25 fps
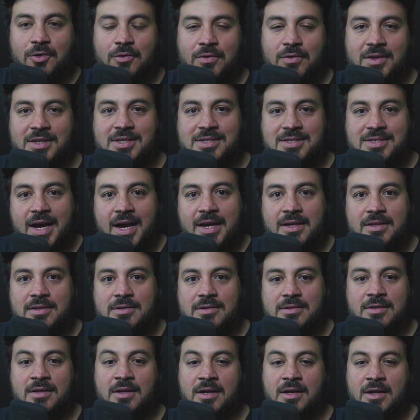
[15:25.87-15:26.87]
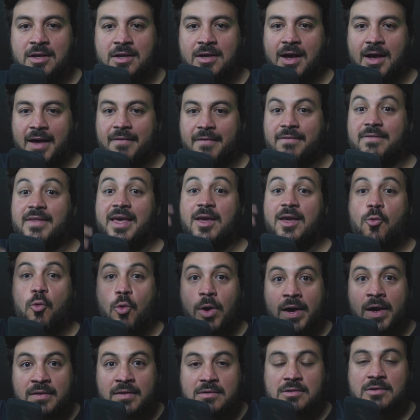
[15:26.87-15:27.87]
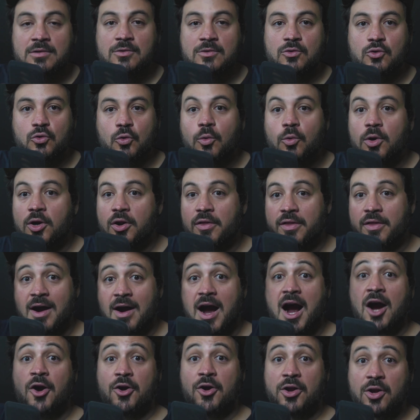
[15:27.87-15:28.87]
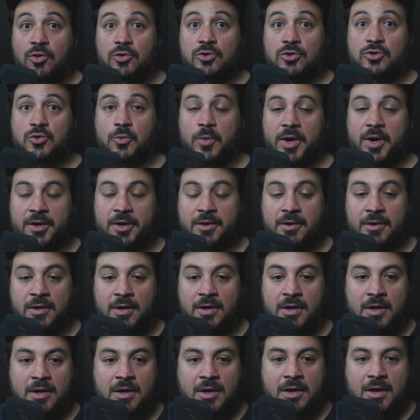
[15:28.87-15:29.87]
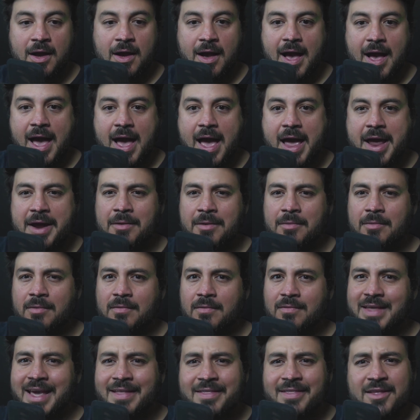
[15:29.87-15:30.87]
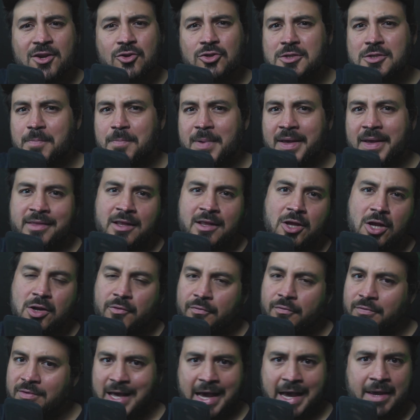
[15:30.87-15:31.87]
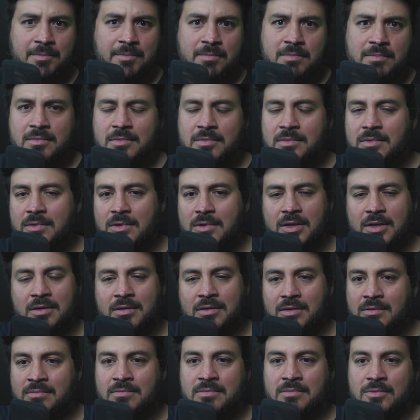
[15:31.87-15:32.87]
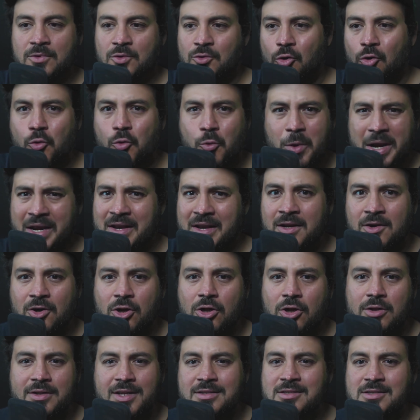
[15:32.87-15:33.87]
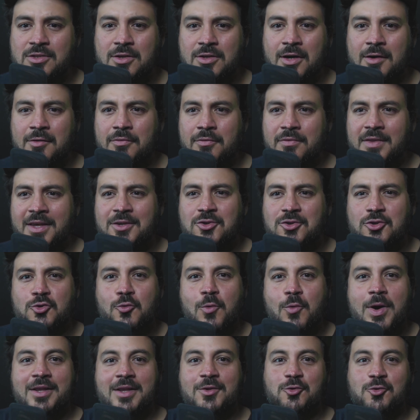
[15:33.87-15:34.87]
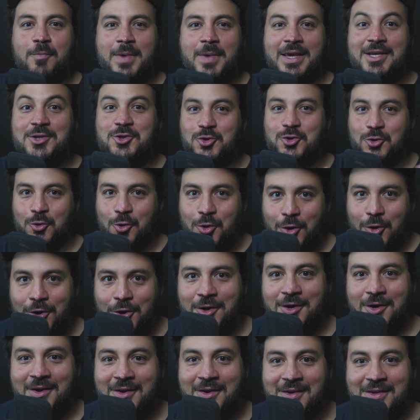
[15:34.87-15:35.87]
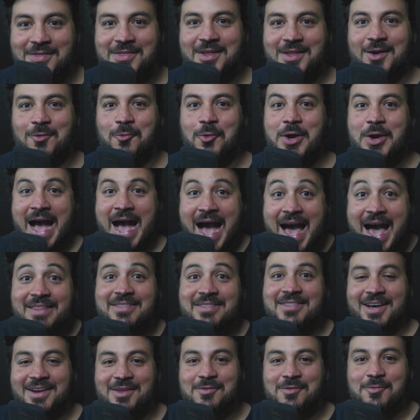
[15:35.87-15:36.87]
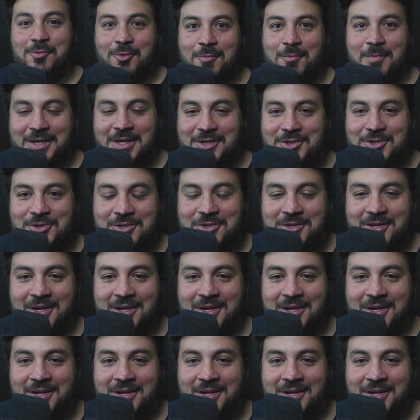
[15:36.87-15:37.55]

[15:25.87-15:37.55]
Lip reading: site, and they went to where the articles were, and they didn't spend a lot of time in reading all that stuff. They just wanted to make sure that we had that information.